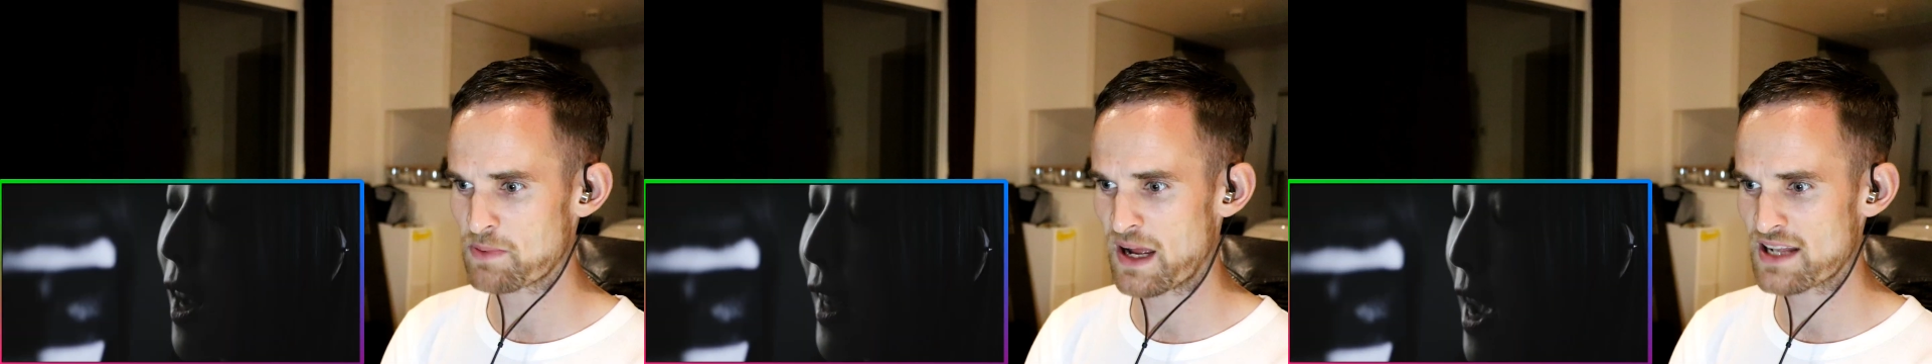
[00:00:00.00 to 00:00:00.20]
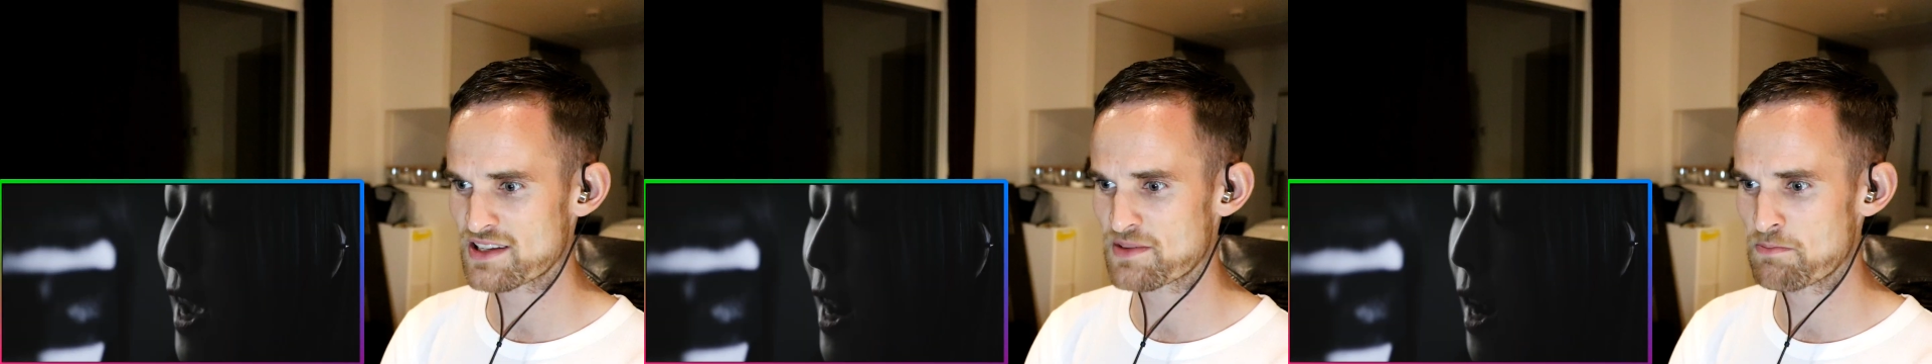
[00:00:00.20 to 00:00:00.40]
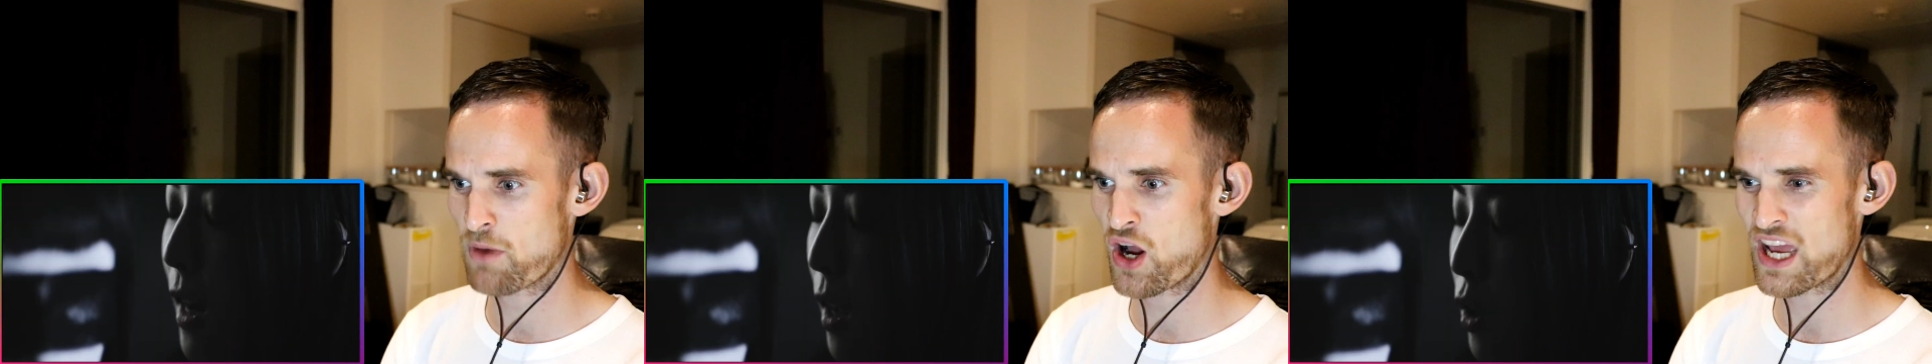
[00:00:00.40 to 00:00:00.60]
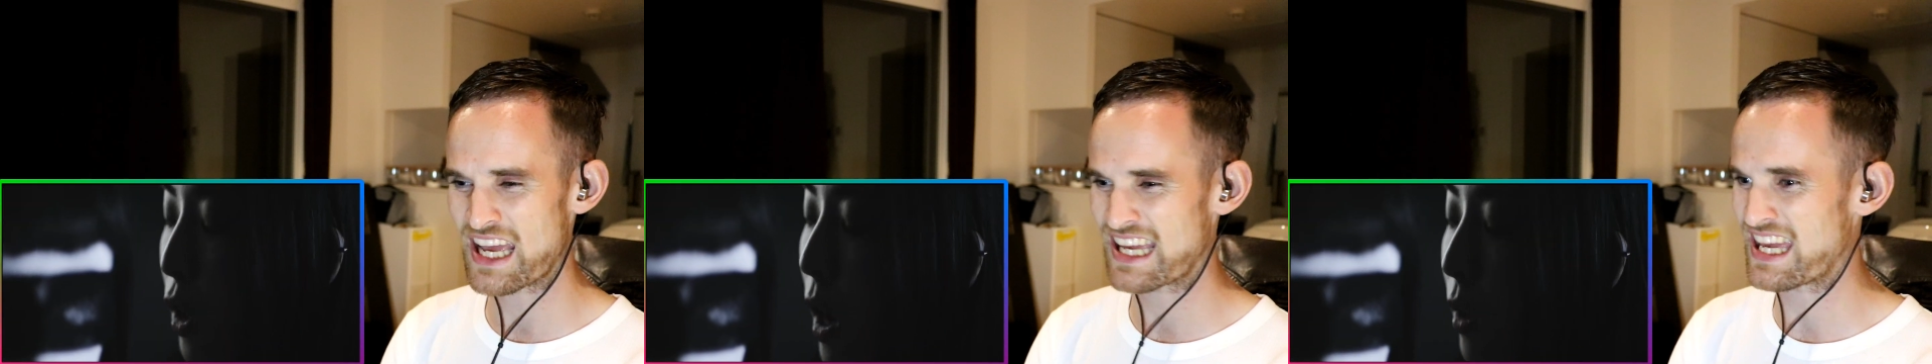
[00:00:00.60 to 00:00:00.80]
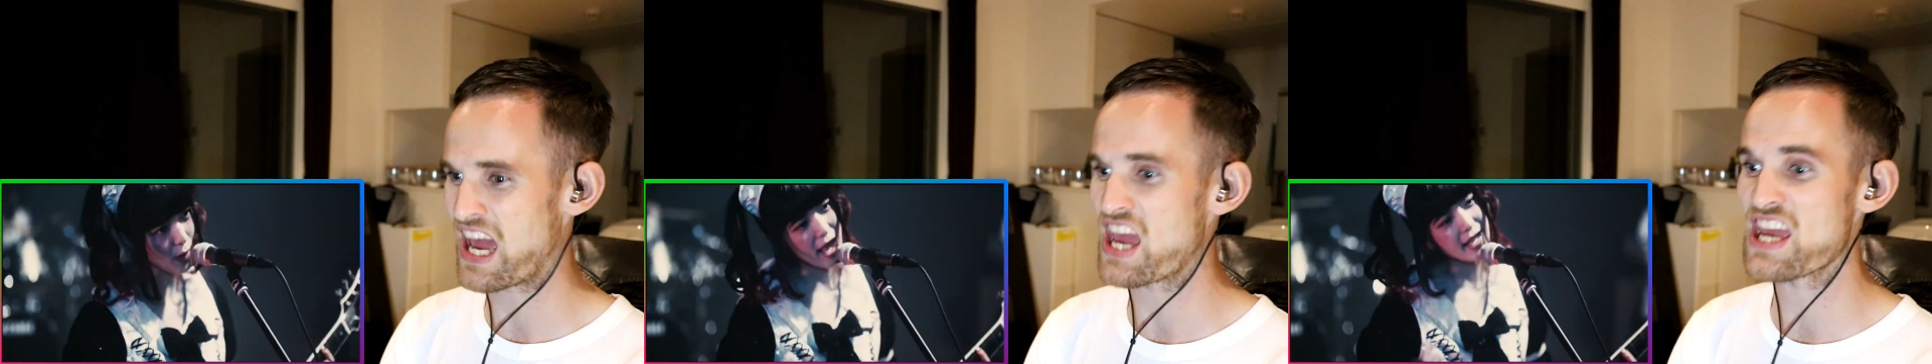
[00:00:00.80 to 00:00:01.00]
fans, might
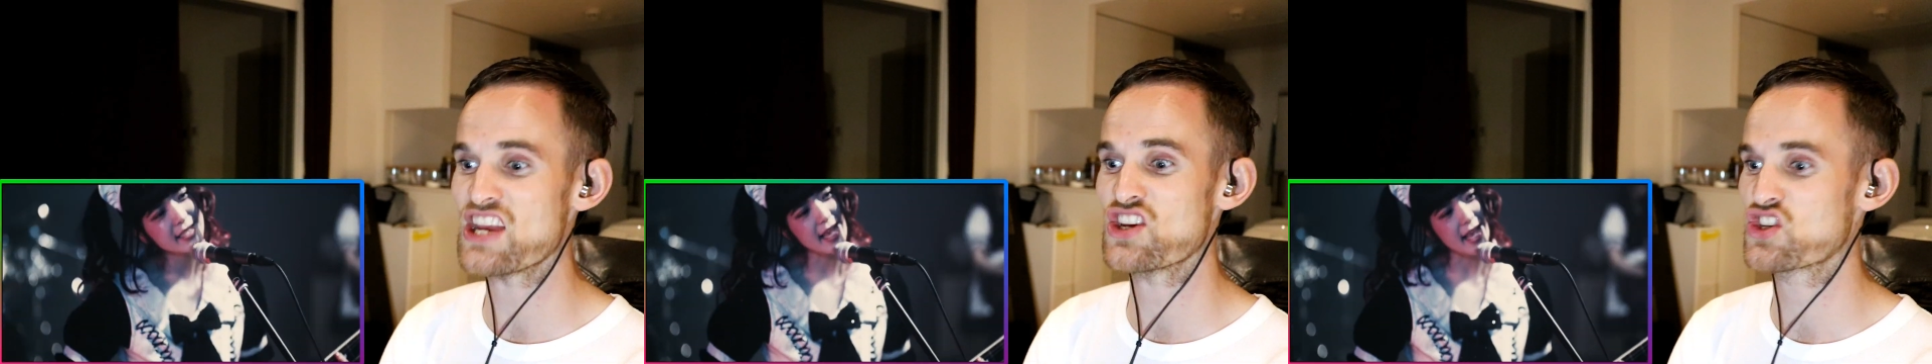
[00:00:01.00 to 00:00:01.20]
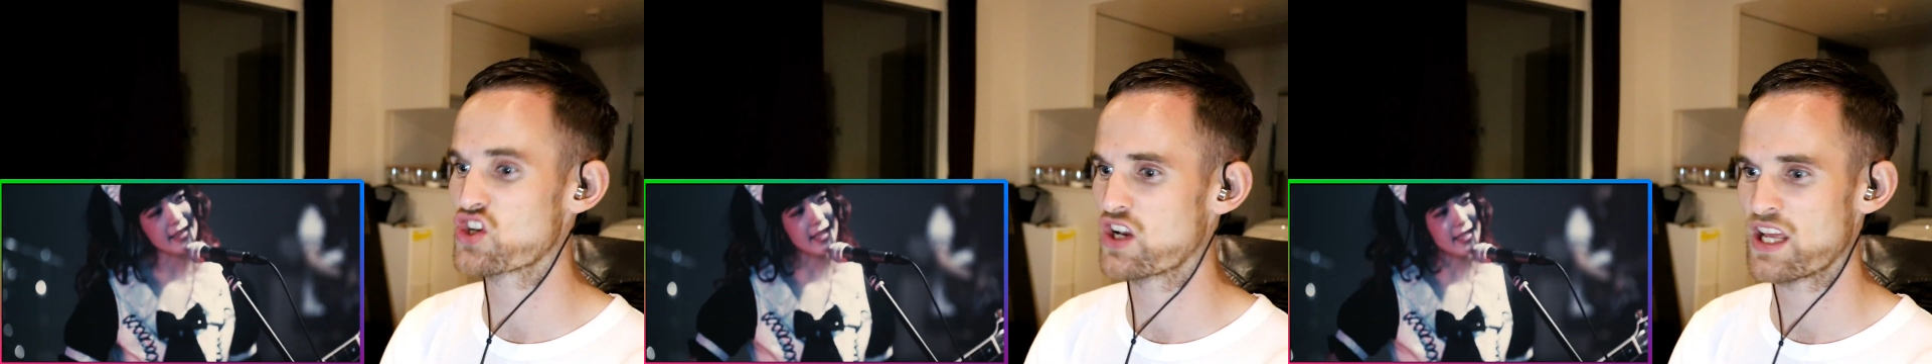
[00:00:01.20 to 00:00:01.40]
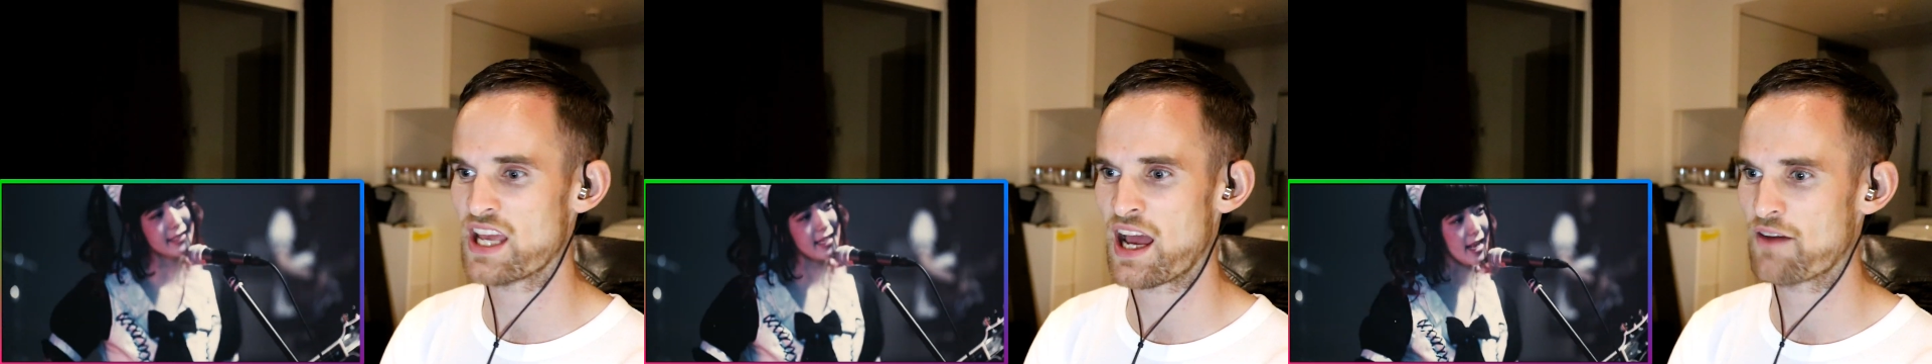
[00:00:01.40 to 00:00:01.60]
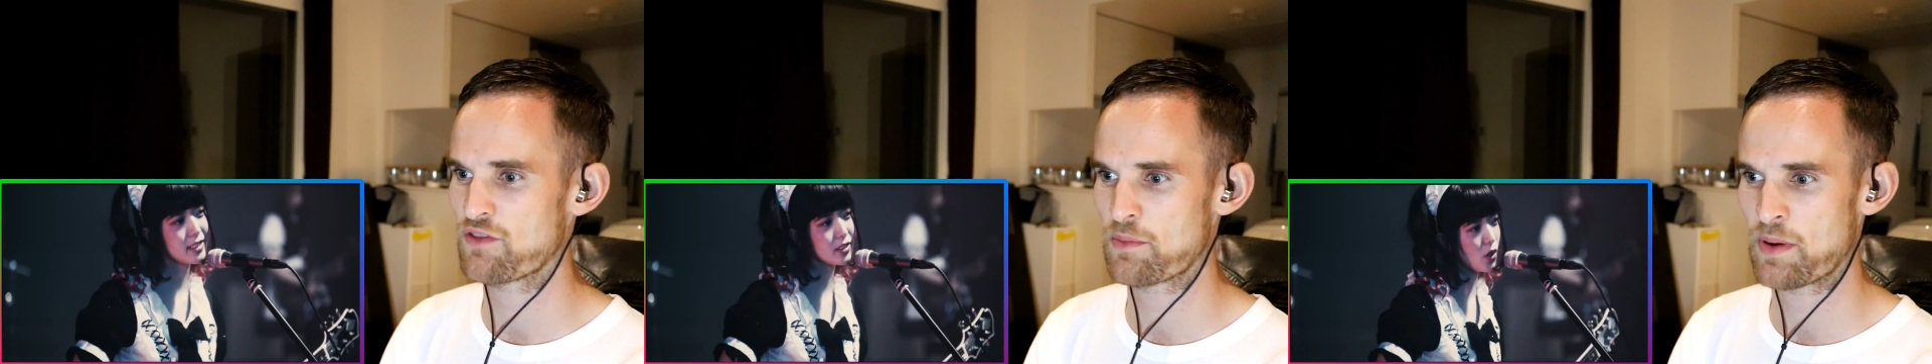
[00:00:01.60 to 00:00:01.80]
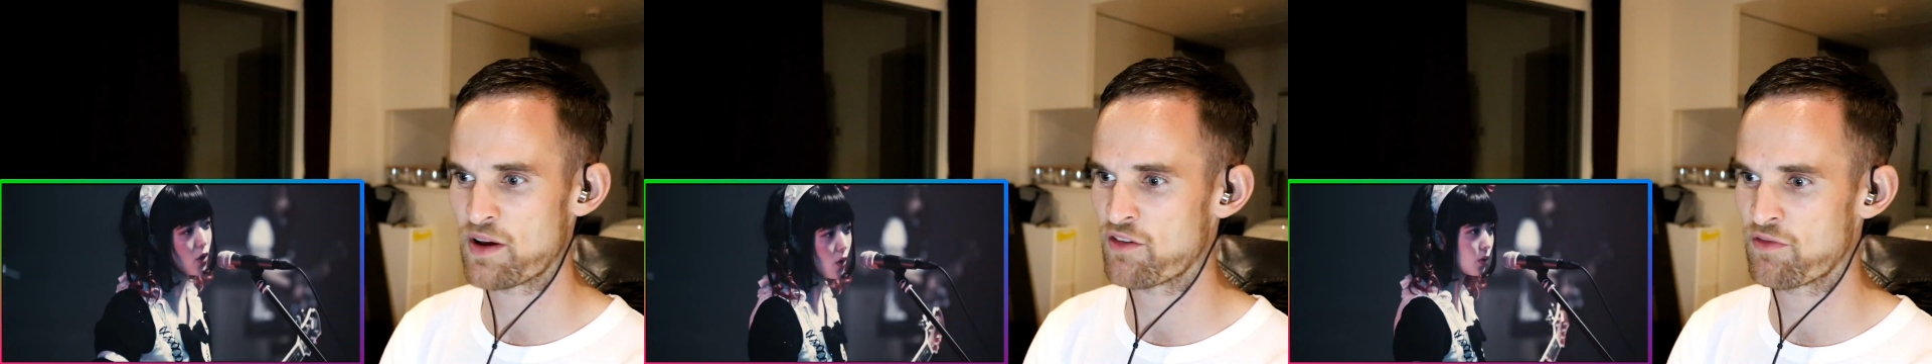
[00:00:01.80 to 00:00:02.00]
occasionally
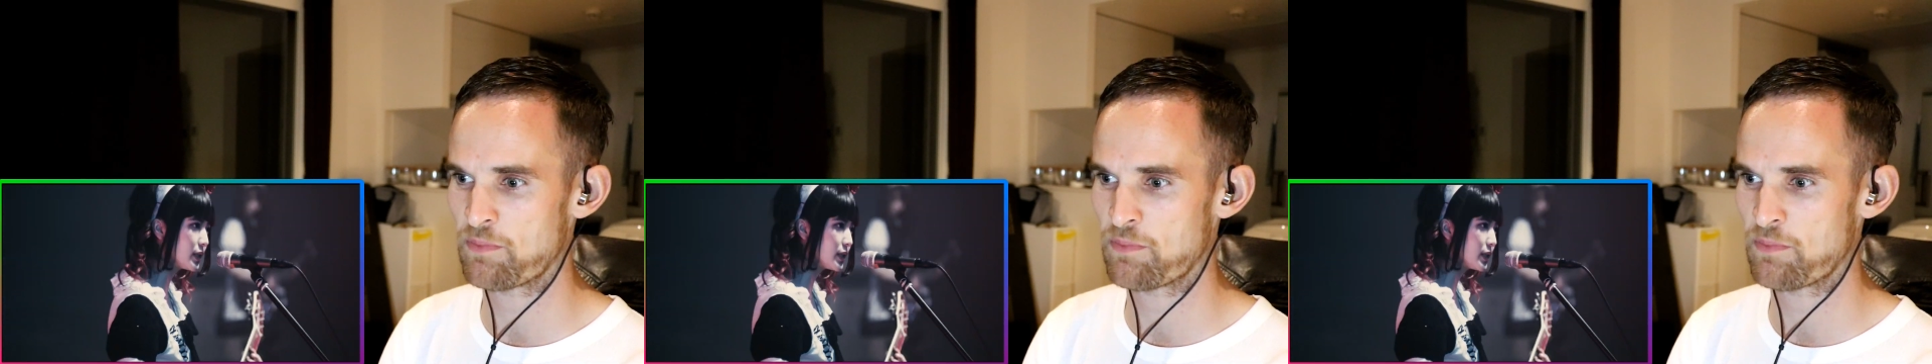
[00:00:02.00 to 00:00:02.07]
have a bit